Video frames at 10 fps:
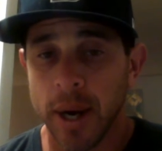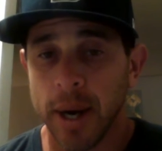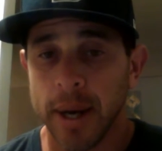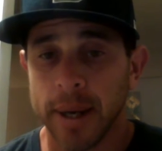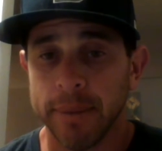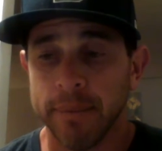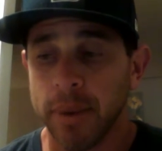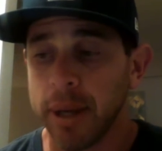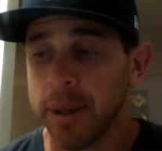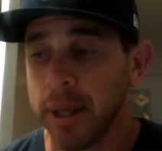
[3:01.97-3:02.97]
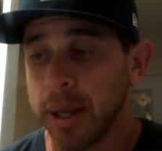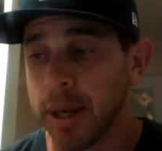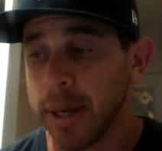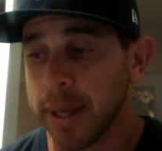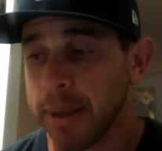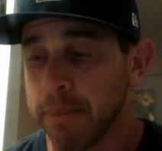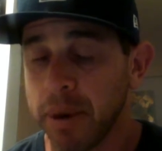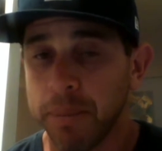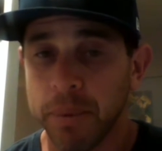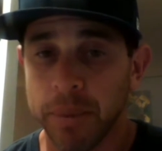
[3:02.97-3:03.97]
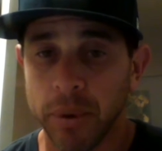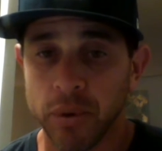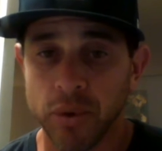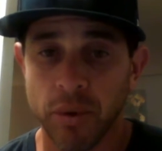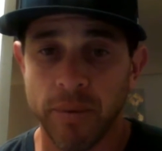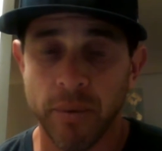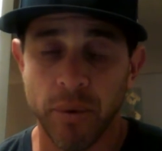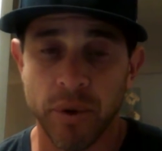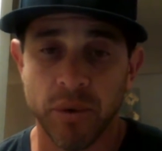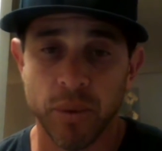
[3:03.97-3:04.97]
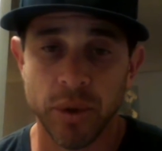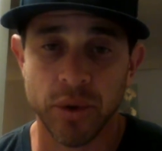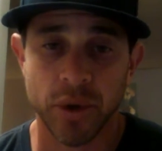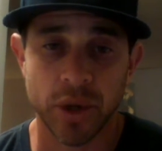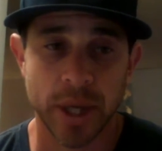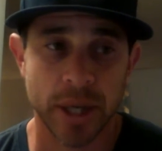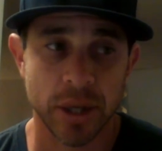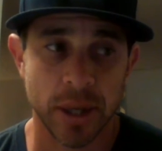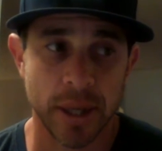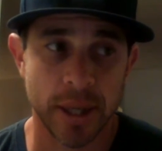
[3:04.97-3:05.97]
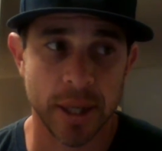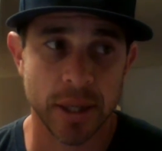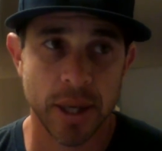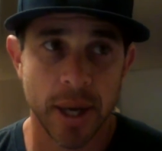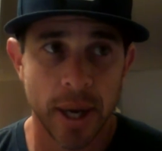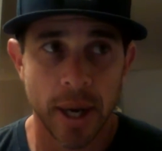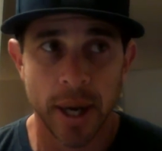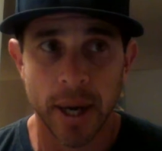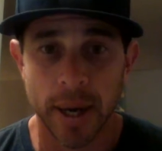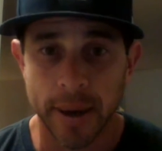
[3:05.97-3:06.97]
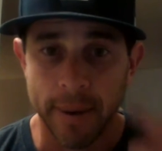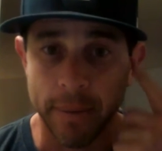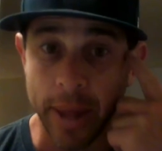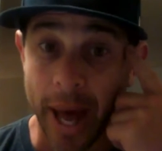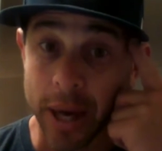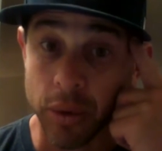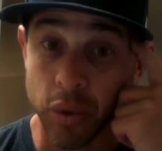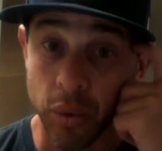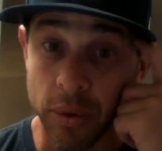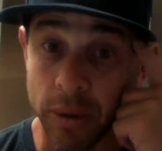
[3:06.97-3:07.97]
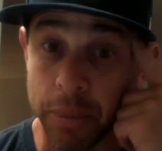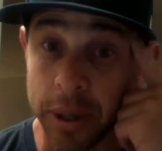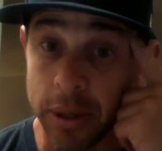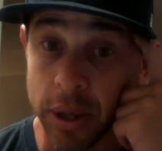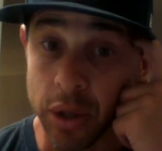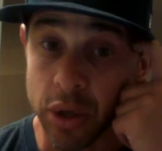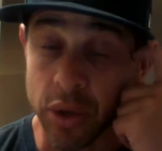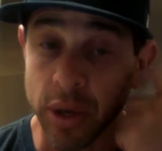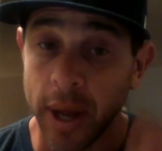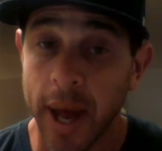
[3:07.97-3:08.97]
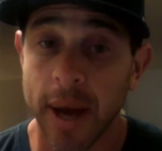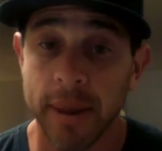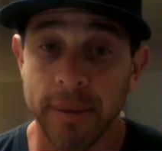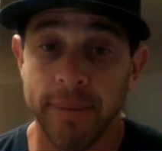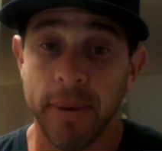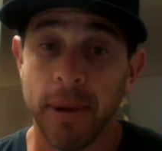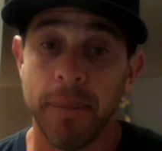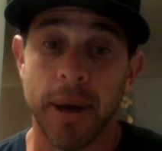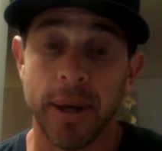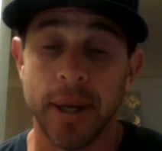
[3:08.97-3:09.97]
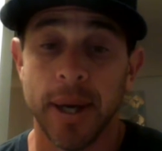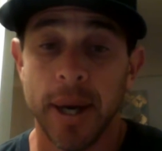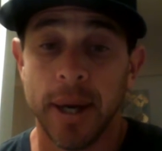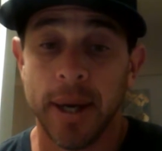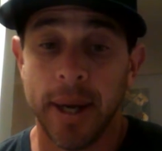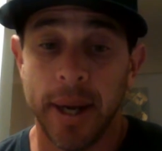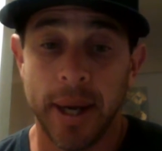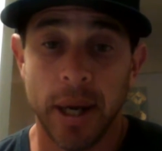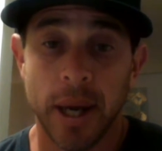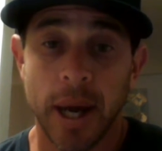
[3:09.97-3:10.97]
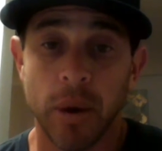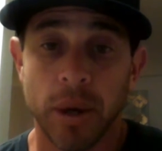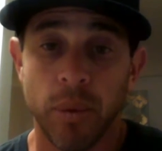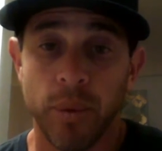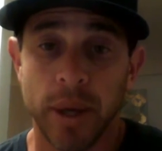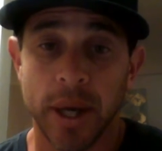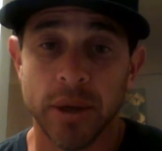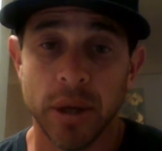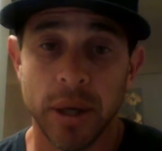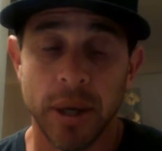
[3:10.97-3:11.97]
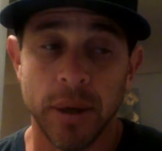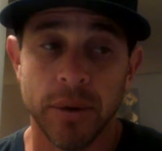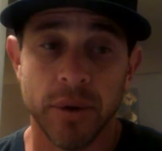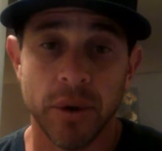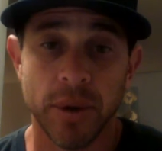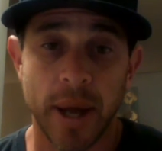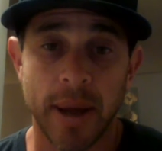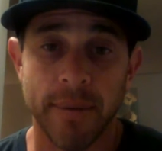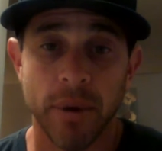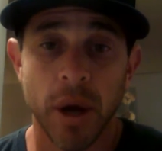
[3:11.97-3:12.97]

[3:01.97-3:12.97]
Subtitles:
I think my proposal for this research actually is the attitudes of the PE teachers and how do they feel about it, and how can we actually turn that